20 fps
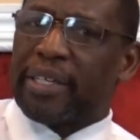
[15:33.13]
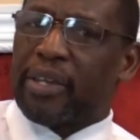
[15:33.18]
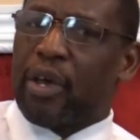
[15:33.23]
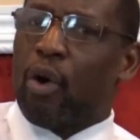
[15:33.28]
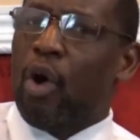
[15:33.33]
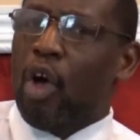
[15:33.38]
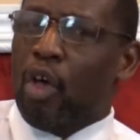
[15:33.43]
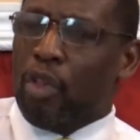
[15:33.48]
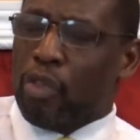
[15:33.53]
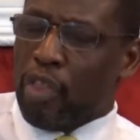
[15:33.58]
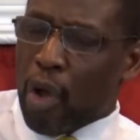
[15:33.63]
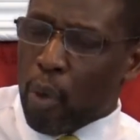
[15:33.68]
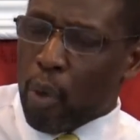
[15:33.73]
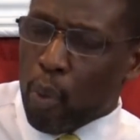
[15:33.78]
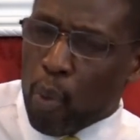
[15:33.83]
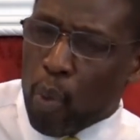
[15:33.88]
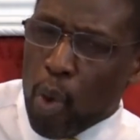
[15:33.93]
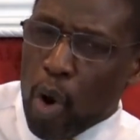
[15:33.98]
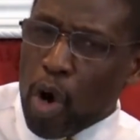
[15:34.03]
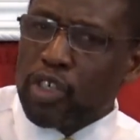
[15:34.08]
The,
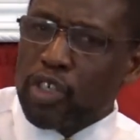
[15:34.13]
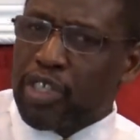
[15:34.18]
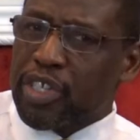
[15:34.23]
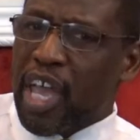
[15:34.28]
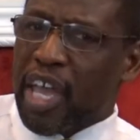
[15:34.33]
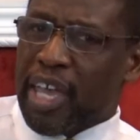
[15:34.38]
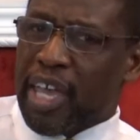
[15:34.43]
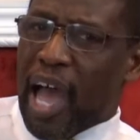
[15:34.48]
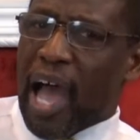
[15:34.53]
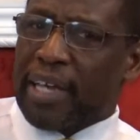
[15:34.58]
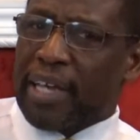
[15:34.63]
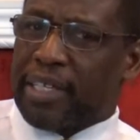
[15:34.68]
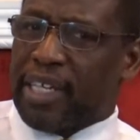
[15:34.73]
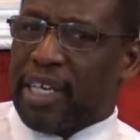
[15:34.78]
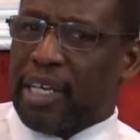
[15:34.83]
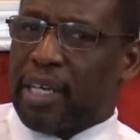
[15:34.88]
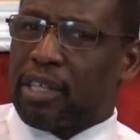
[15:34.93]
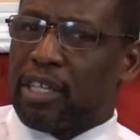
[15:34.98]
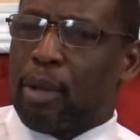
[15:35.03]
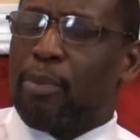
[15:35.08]
the works that God
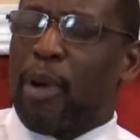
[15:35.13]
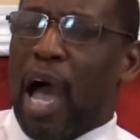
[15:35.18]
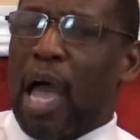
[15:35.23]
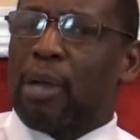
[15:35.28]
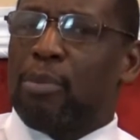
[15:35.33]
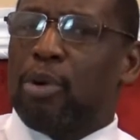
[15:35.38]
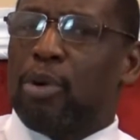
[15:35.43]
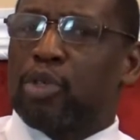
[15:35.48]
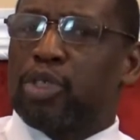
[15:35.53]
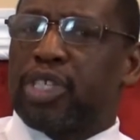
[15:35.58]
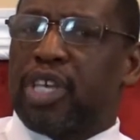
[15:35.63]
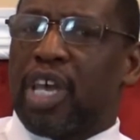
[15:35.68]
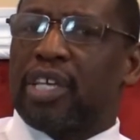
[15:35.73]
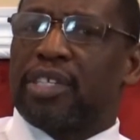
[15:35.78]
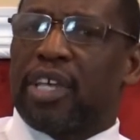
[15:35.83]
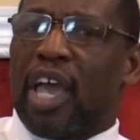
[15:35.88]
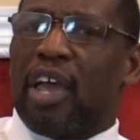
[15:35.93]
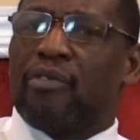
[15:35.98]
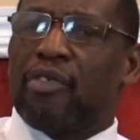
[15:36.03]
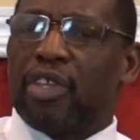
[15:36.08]
did, the Bible
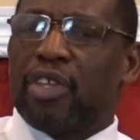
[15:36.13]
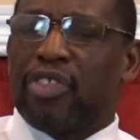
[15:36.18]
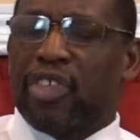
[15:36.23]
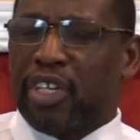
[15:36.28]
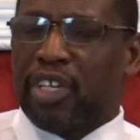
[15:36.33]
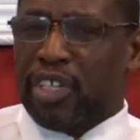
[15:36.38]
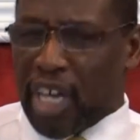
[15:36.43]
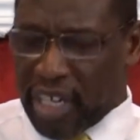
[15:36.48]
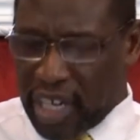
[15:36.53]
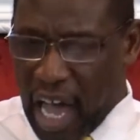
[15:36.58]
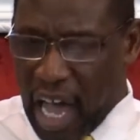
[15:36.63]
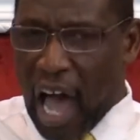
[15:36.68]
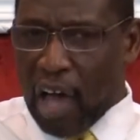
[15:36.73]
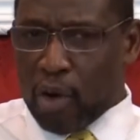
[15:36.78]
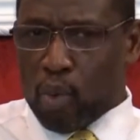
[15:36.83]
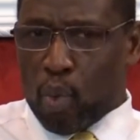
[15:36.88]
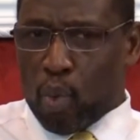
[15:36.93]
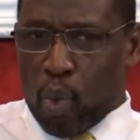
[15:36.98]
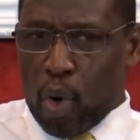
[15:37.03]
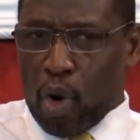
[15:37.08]
says everything that
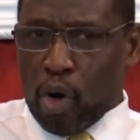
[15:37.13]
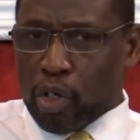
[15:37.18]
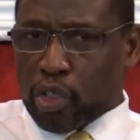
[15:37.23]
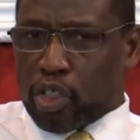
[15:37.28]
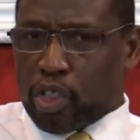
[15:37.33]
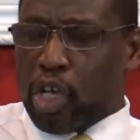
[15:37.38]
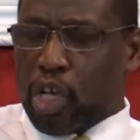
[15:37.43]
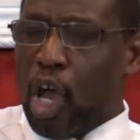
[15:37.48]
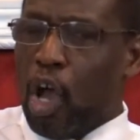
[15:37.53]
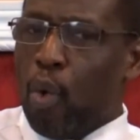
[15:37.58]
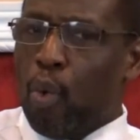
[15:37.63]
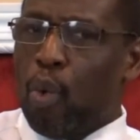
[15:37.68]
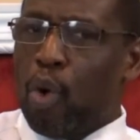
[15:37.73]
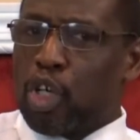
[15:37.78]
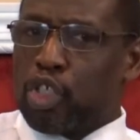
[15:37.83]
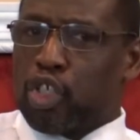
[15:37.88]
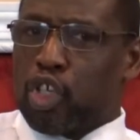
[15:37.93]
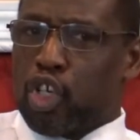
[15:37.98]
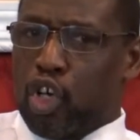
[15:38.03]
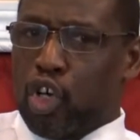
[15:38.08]
God worked
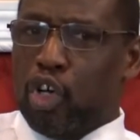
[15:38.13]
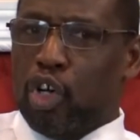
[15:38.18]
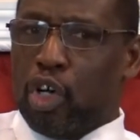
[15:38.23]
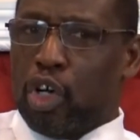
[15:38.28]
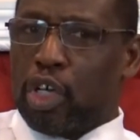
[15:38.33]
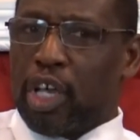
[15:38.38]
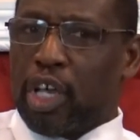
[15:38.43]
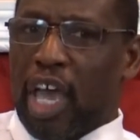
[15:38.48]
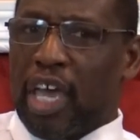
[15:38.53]
was good.